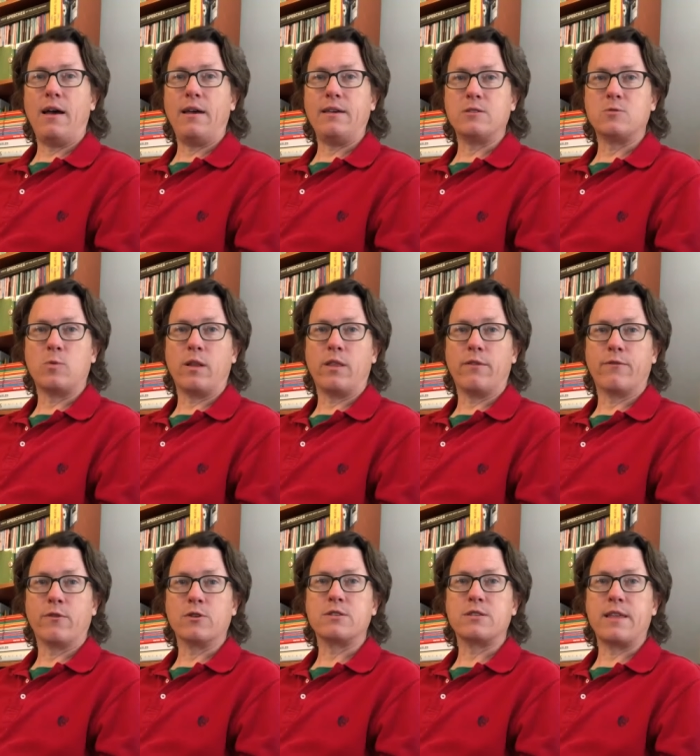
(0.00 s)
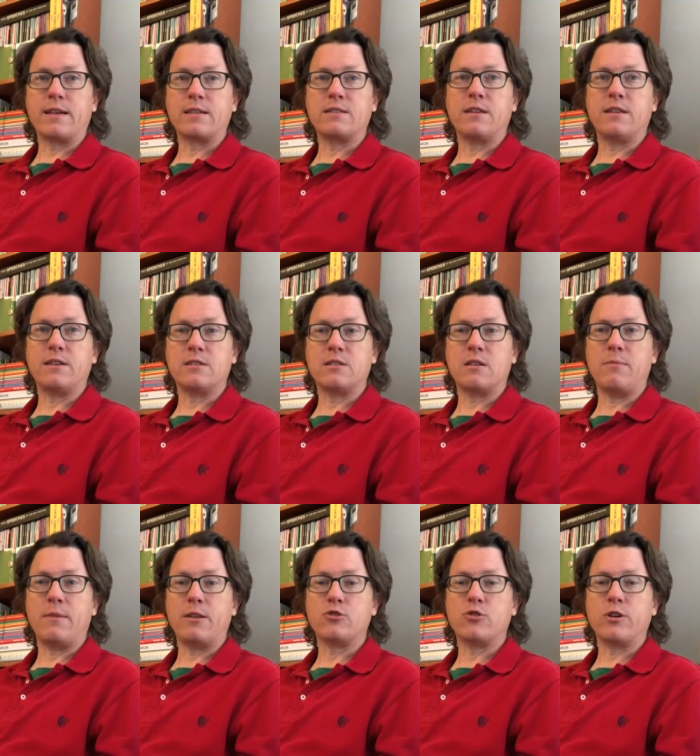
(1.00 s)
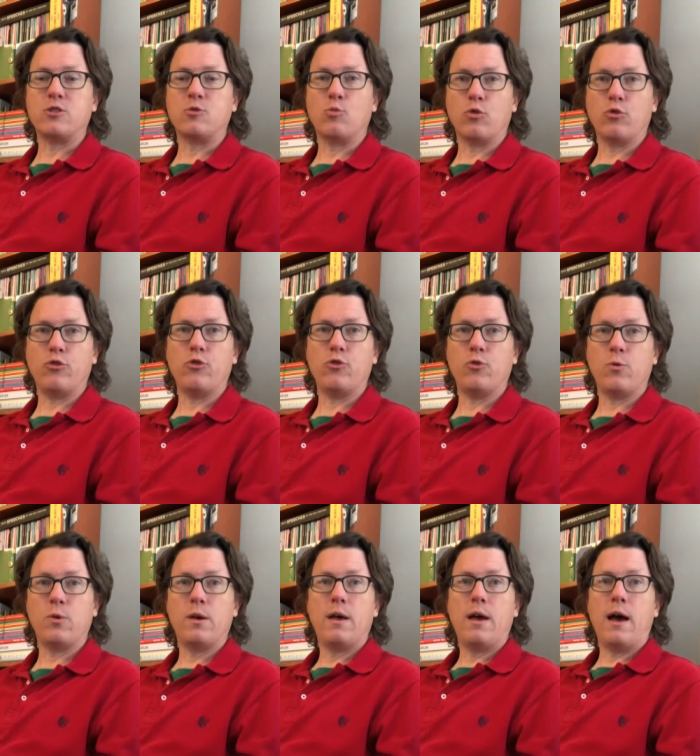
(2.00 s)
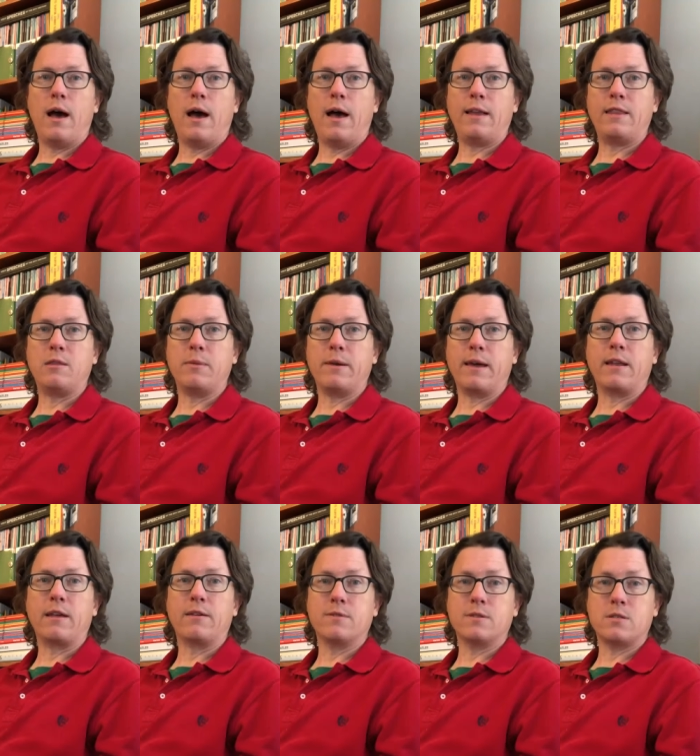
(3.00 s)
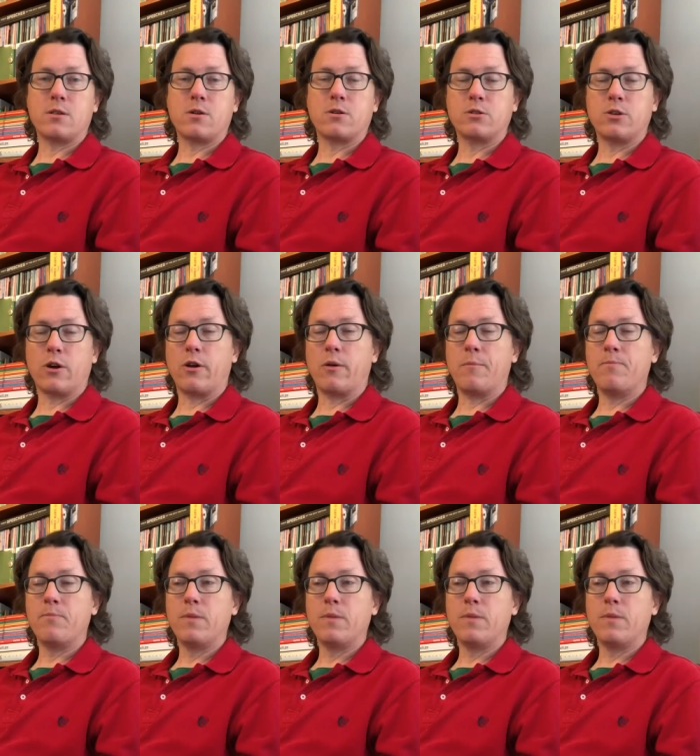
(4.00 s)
is one of the first things that his administration will do at the beginning of his third term.